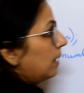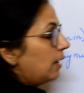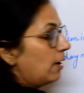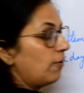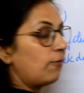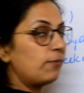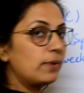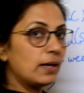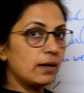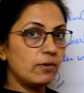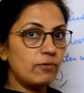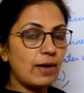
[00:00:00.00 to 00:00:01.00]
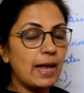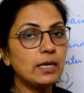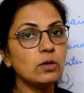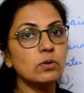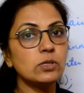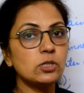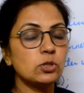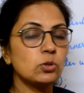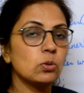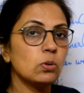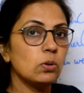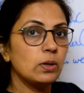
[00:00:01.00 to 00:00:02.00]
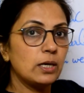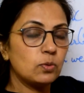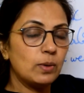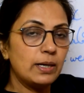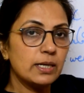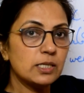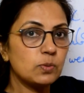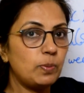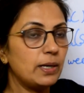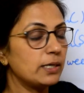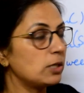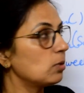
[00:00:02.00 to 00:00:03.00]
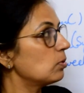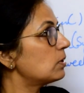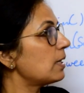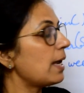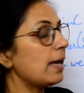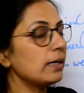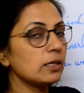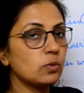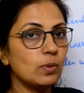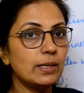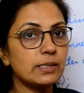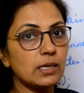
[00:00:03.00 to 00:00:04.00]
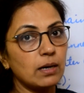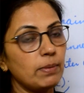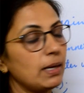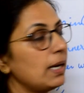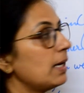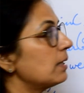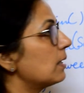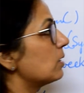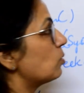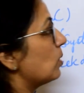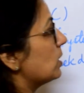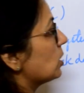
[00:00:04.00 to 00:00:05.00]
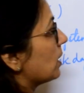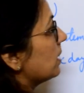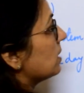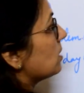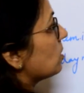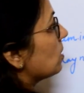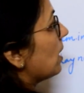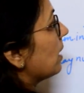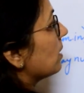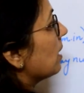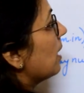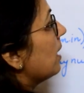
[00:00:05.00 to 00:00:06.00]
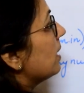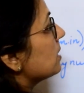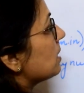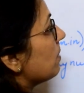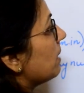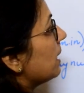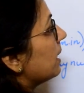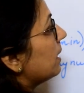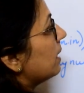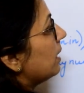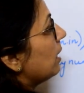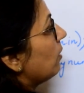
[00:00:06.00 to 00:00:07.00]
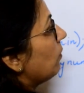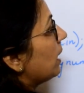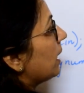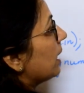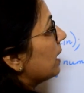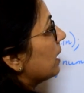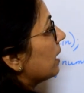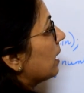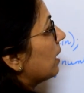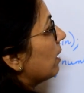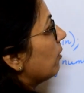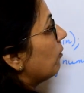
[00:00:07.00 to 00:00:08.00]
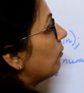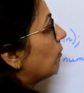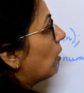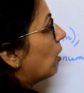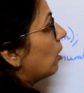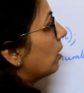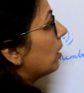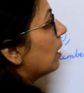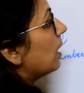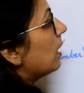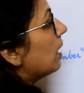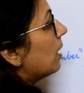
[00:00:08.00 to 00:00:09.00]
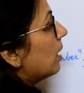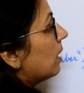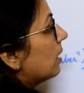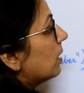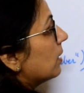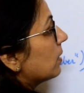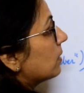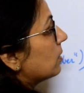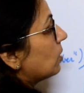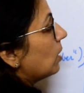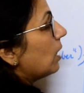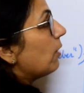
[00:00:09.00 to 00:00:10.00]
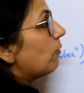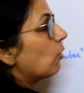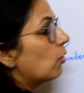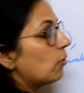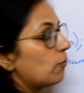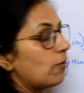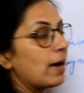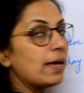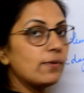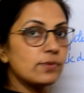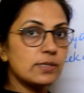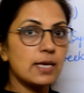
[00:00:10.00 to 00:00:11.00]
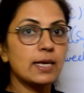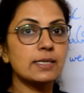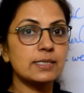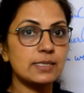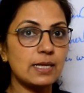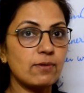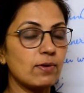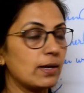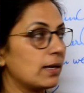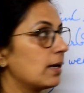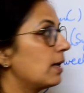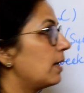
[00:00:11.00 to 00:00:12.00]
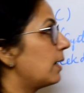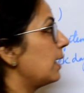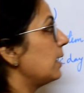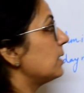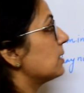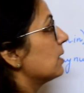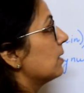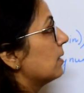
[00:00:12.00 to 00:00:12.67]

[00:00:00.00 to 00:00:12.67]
If the value is 2, it will display Tuesday and it will terminate the switch construct. Similarly, we can give for 3, 4, 5, 6, 7, right?